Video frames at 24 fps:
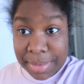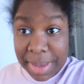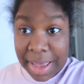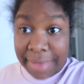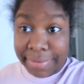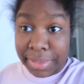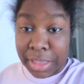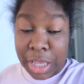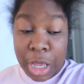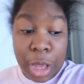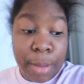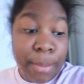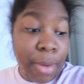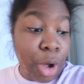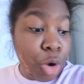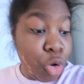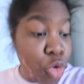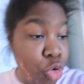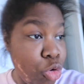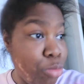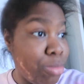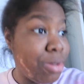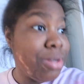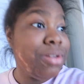I have to call my
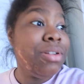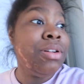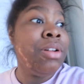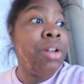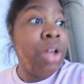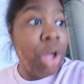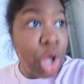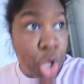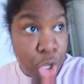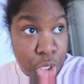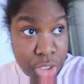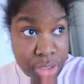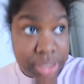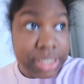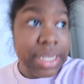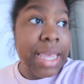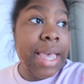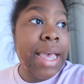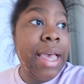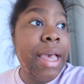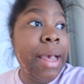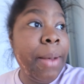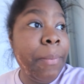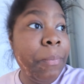Uber on
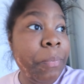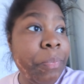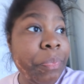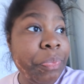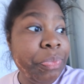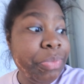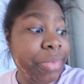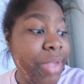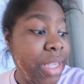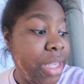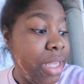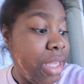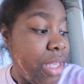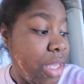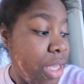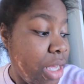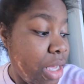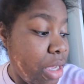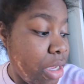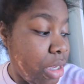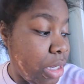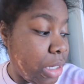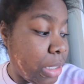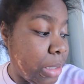time.
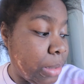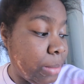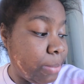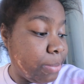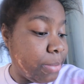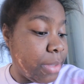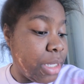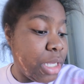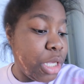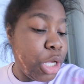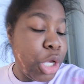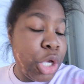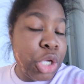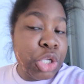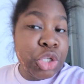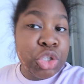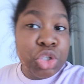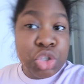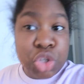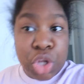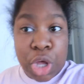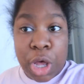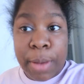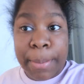Um,
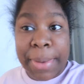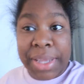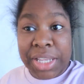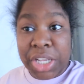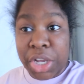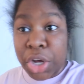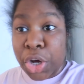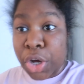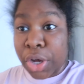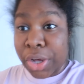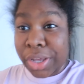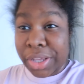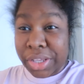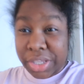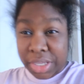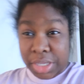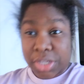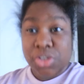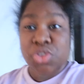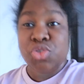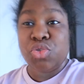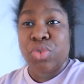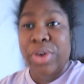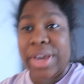so I'm about to
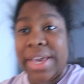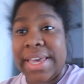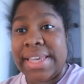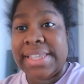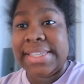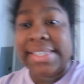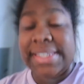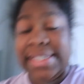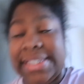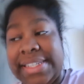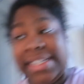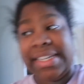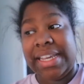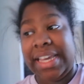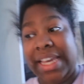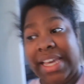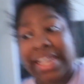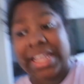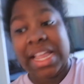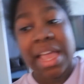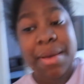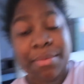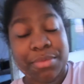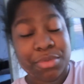get dressed
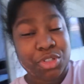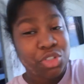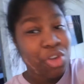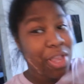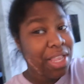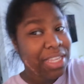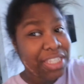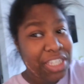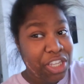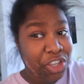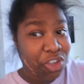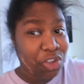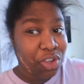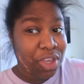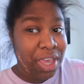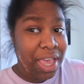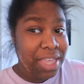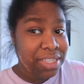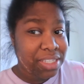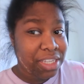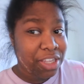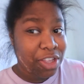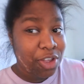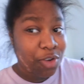and I'm going to try to take you
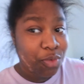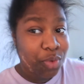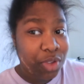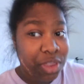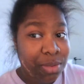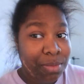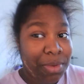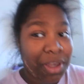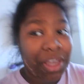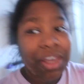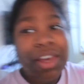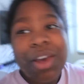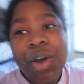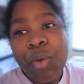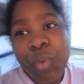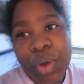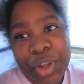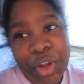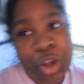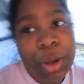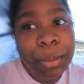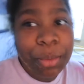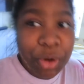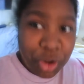guys along with me. Well,
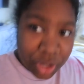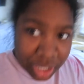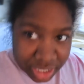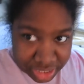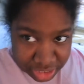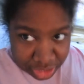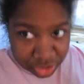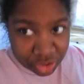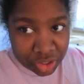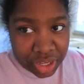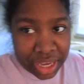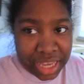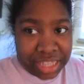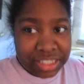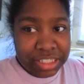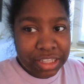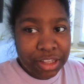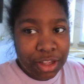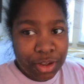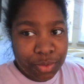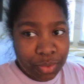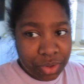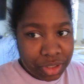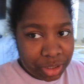no, I'm going to take you guys
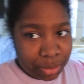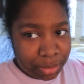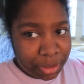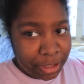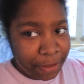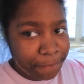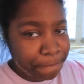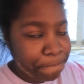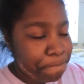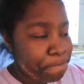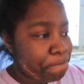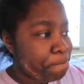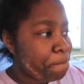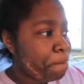along with me.